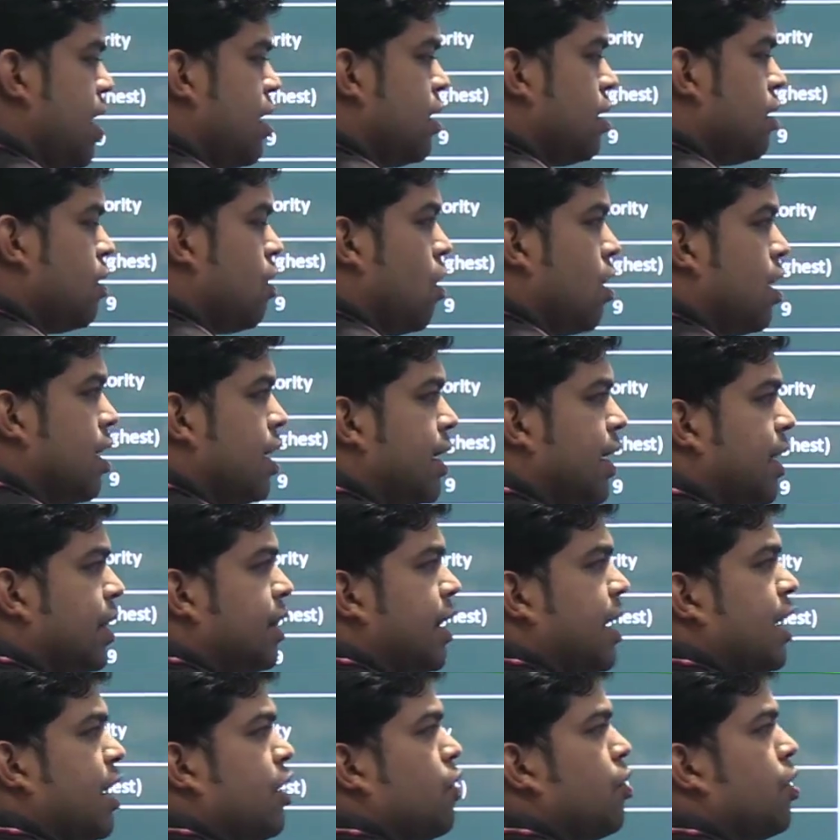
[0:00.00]
already
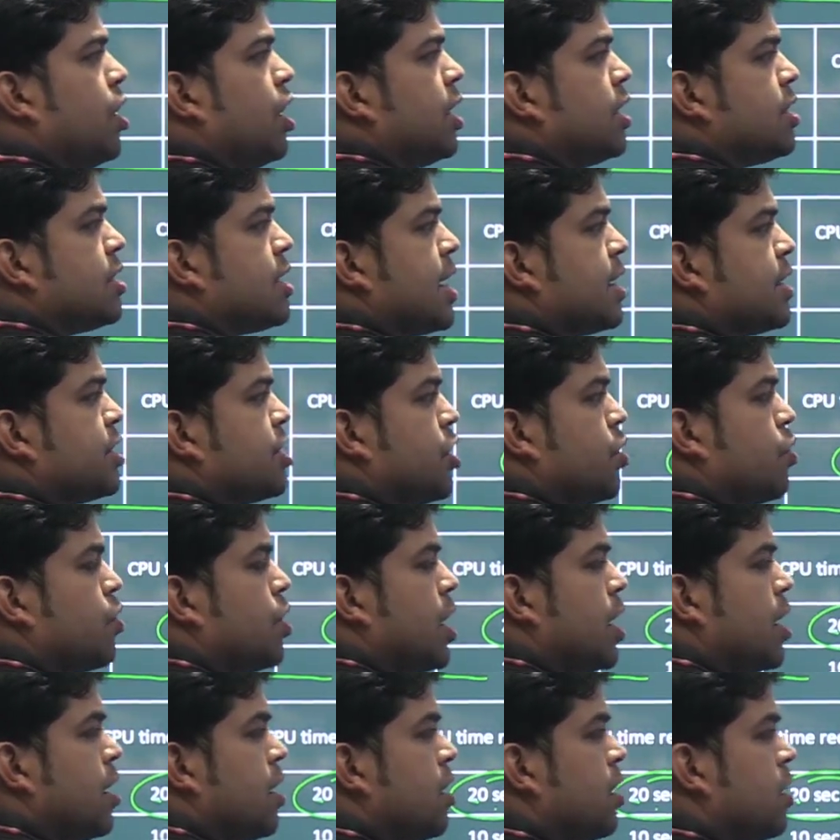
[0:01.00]
3 unit is
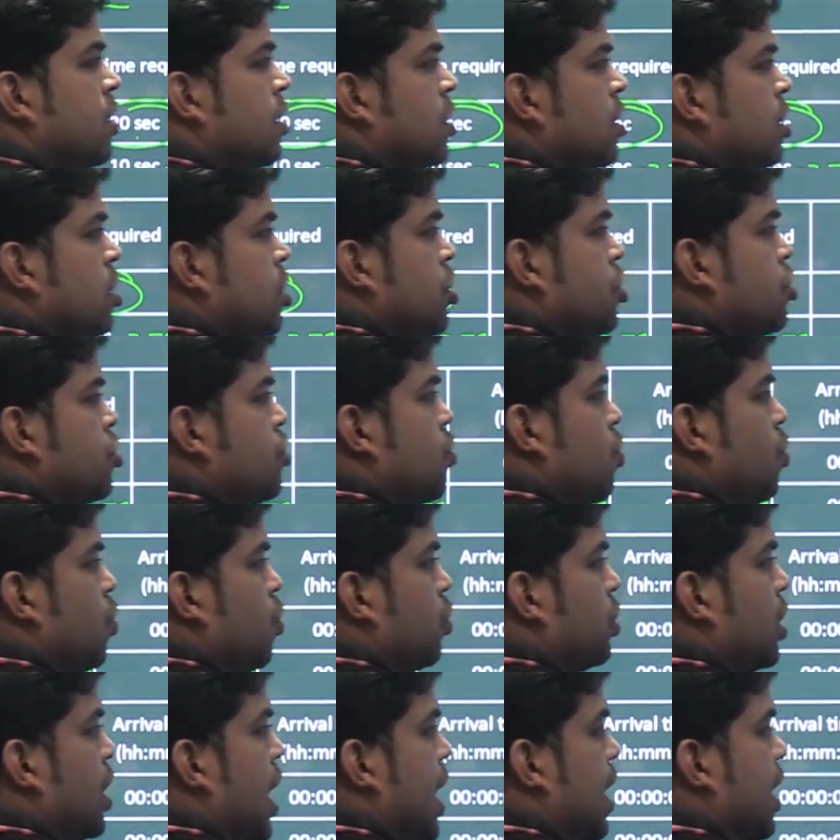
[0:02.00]
executed. So
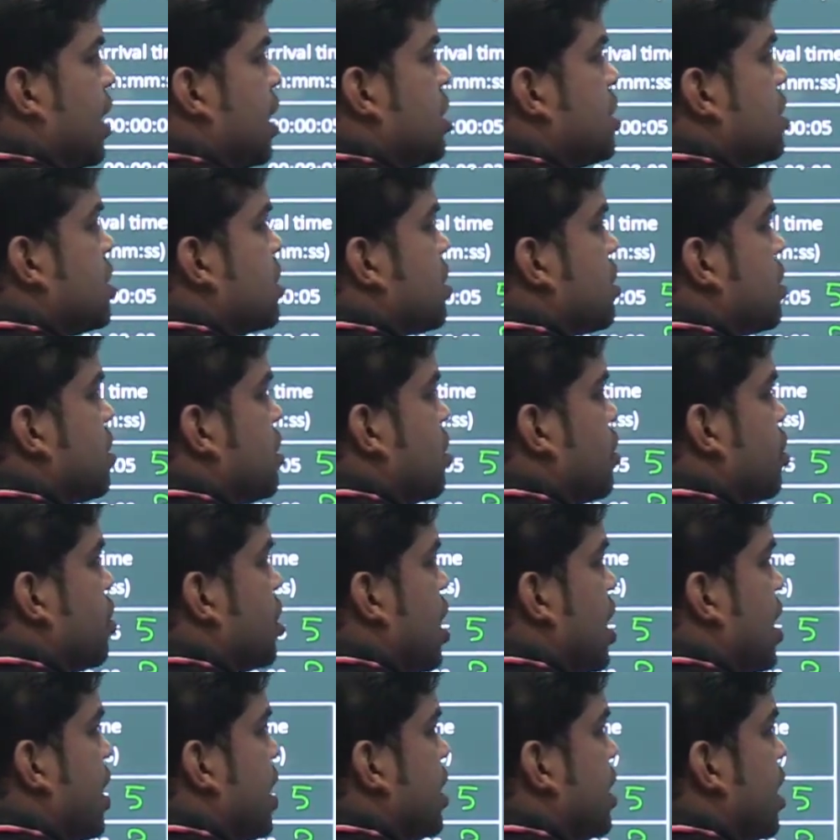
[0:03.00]
that is
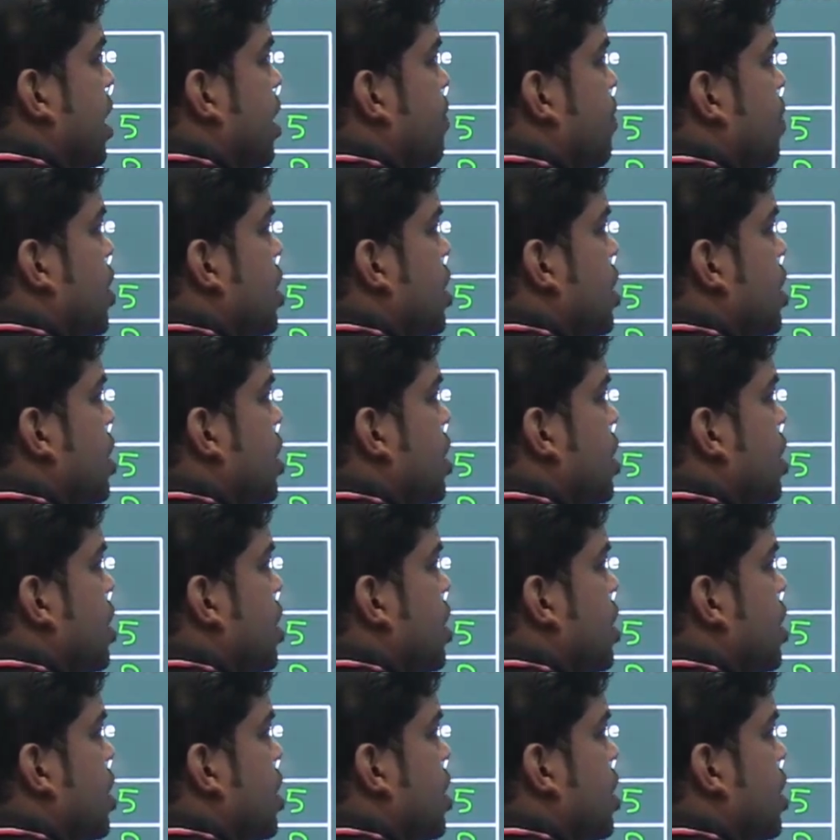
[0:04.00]
33 plus